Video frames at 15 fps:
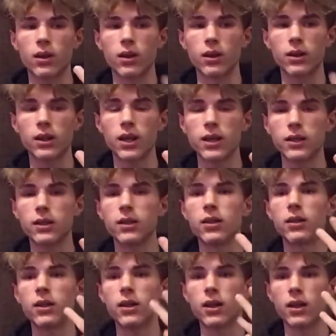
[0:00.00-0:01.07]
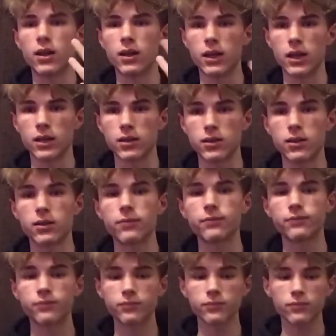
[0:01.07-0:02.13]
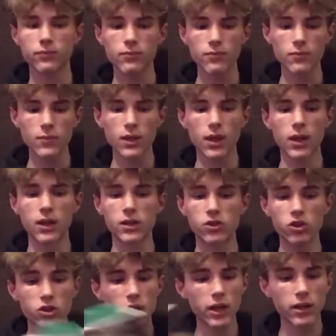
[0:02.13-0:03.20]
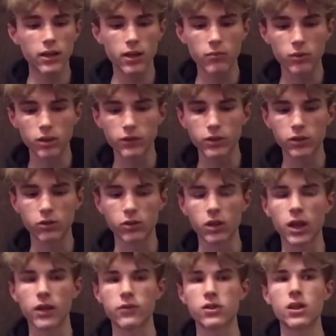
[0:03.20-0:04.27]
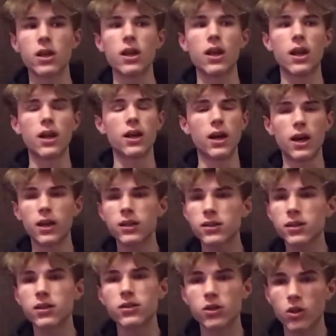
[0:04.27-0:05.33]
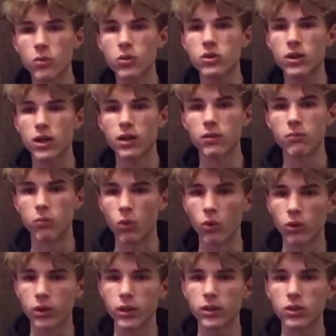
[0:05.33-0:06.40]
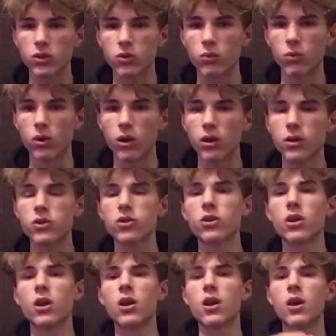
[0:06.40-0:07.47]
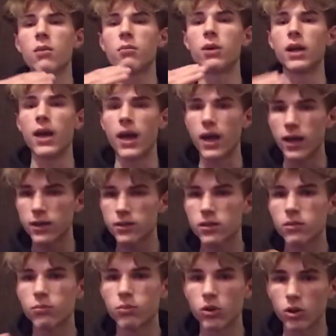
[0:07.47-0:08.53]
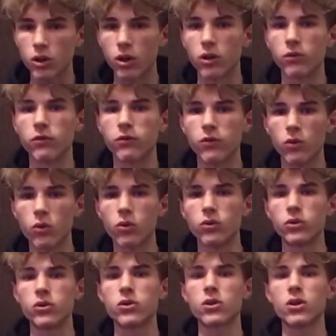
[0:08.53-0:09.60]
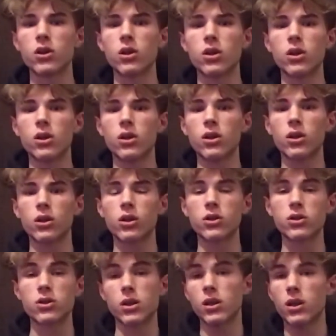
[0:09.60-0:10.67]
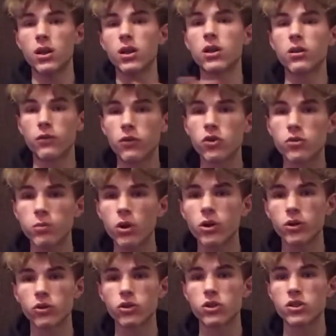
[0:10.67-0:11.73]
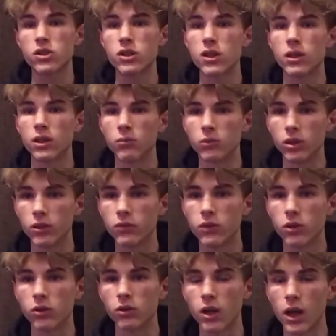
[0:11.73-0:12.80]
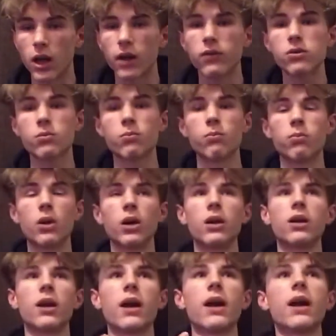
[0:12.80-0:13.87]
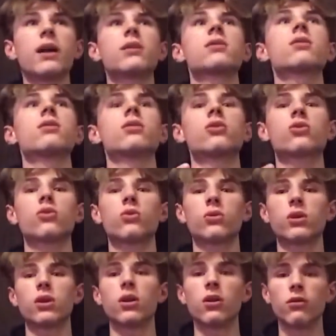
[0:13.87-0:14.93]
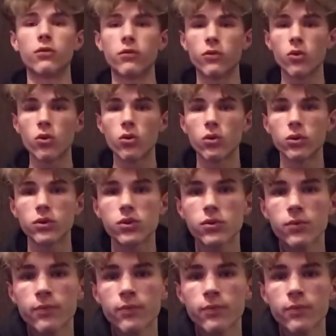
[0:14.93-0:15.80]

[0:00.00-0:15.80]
Kenyon, and Nancy. And it's just kind of them living their lives. And honestly, it's almost kind of boring to watch. But as the book unfolds, because in the first part, you're just seeing them live their lives. But as the story unfolds,